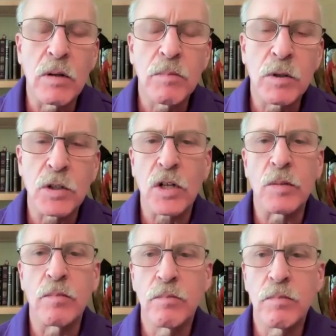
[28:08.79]
and
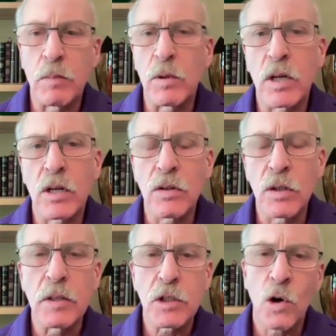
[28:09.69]
particularly people that are a little
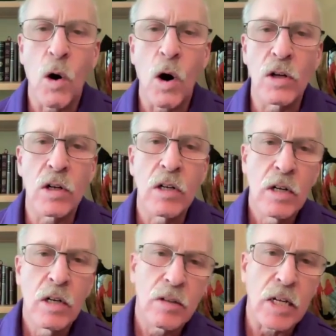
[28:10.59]
bit taller,
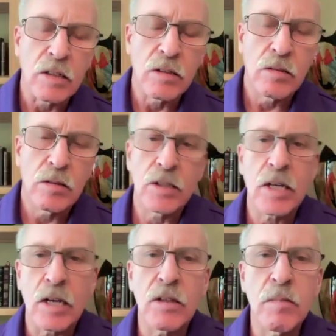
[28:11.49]
they tend to
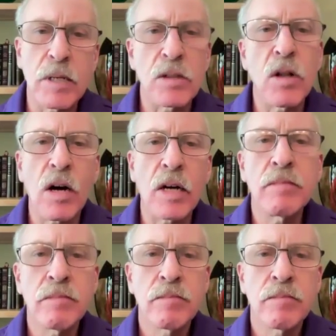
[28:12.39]
get the midline.